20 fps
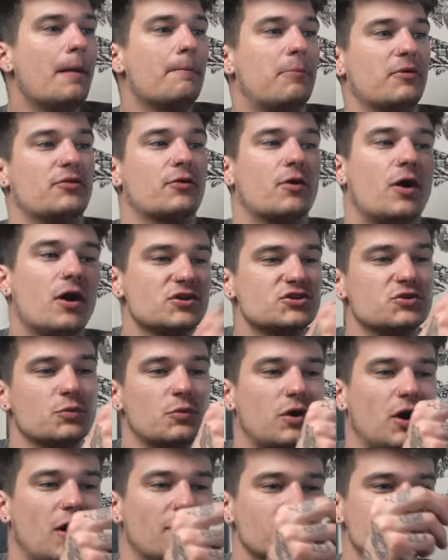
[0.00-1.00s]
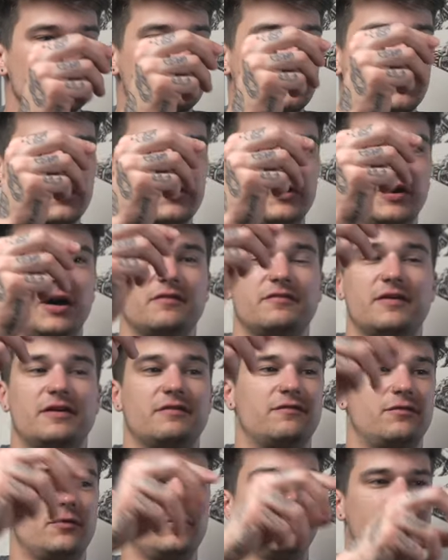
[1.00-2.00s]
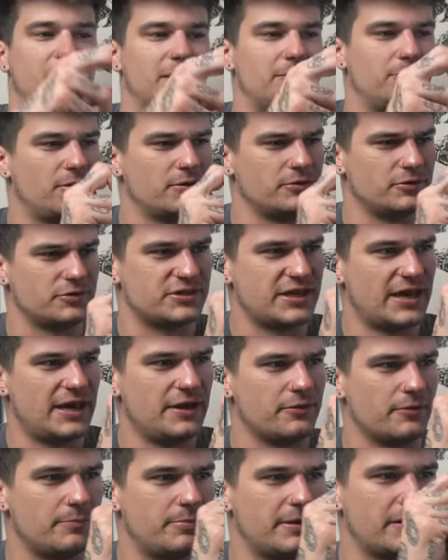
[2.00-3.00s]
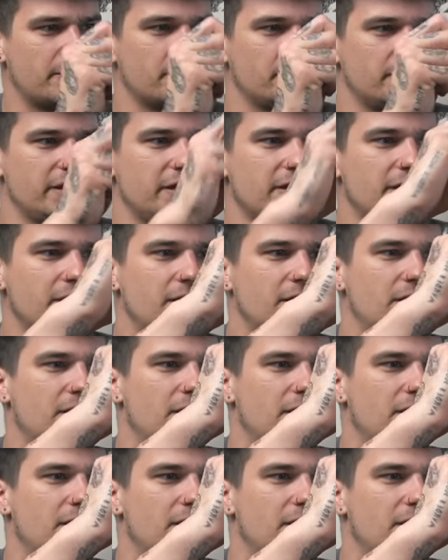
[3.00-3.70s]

but they're also comfortable enough and full of my partner's hair apparently.